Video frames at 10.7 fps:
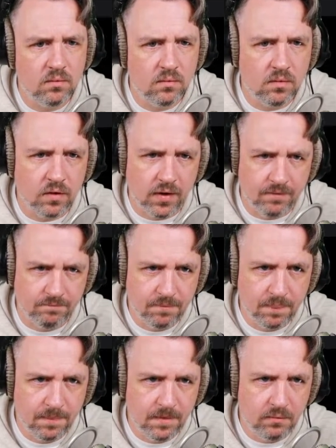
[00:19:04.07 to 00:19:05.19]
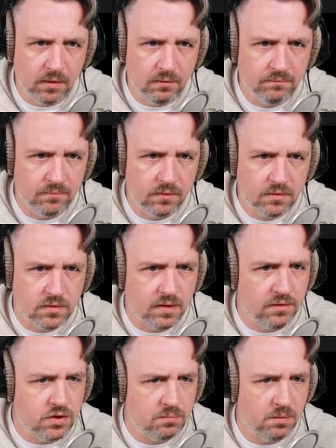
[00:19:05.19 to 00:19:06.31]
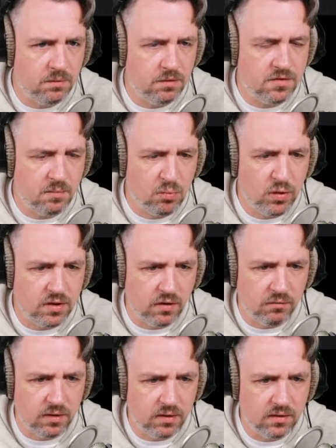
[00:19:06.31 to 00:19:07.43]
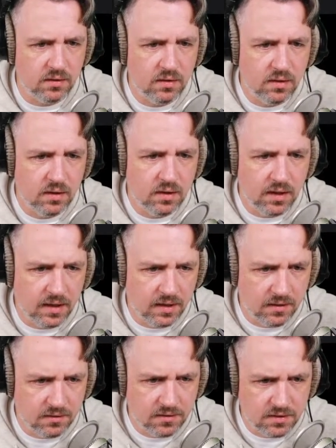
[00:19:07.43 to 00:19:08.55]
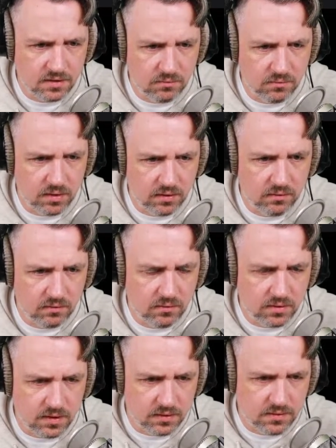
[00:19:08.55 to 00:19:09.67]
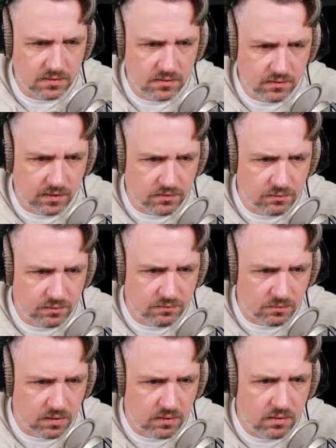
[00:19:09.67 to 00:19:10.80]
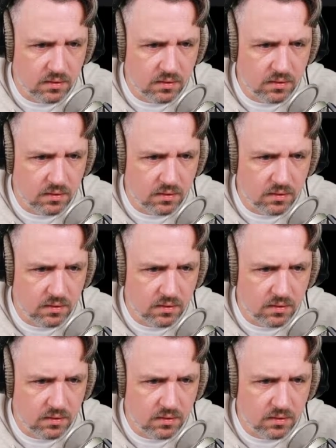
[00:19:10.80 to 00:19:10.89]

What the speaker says: Okay, there we go. So now I should be able to say print grid and see what it does. Okay, Swift run.